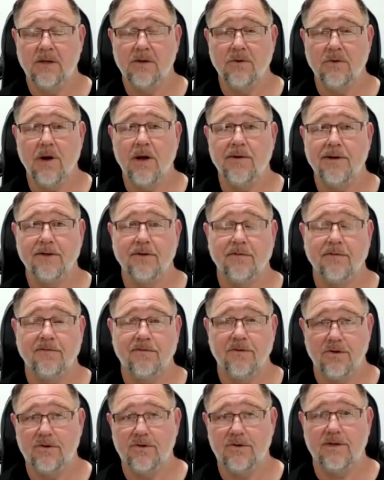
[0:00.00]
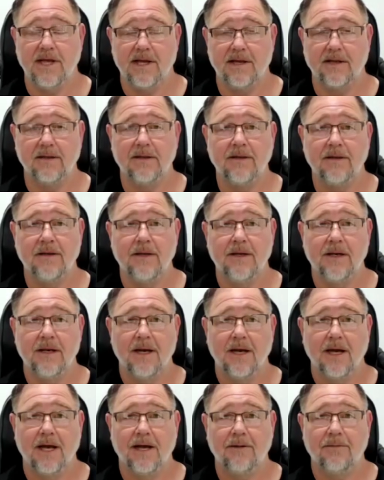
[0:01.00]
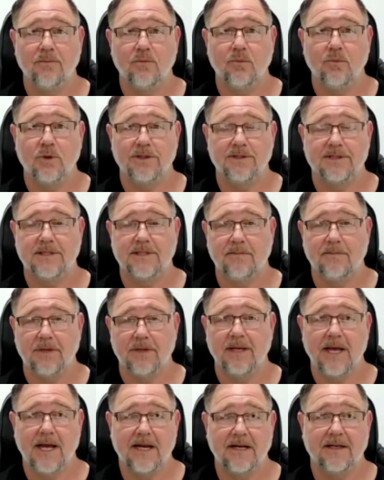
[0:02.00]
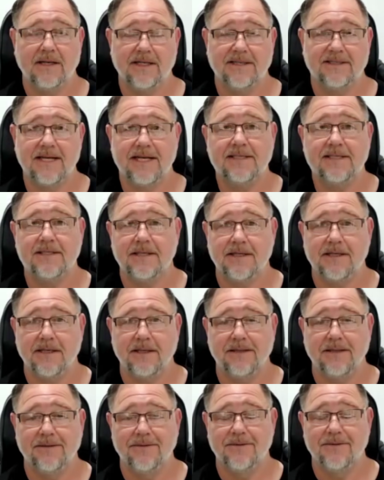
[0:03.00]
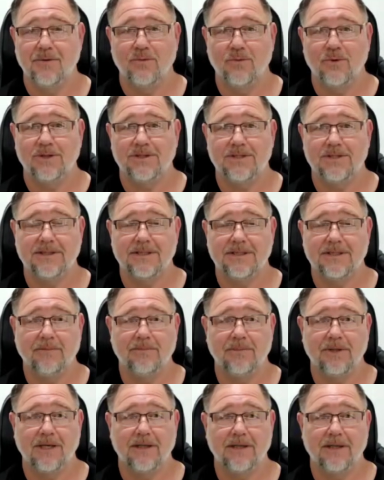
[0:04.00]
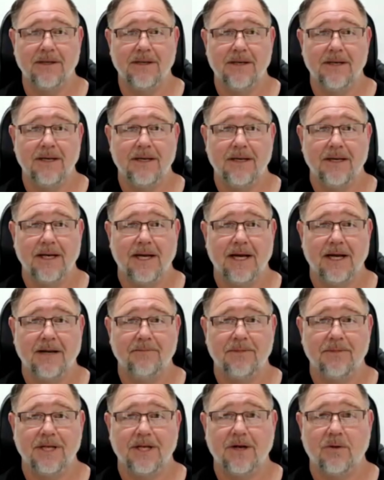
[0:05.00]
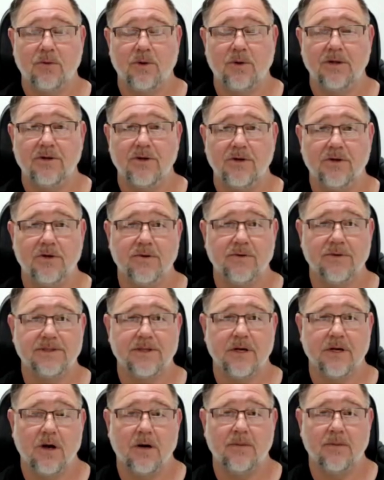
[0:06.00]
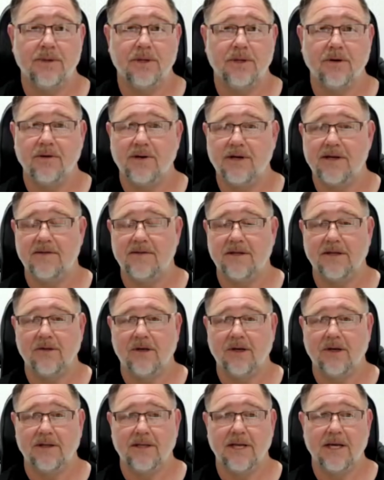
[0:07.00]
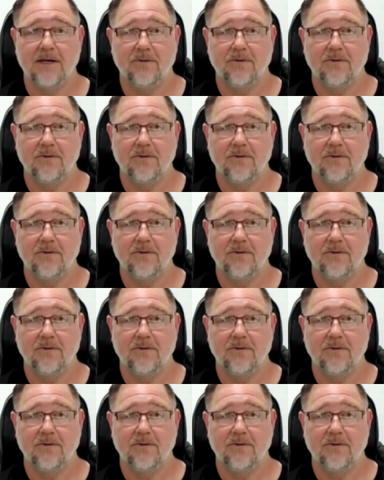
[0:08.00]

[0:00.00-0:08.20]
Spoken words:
And growing the food then was something out of necessity. It wasn't something that I wanted to do as a hobby or anything like that.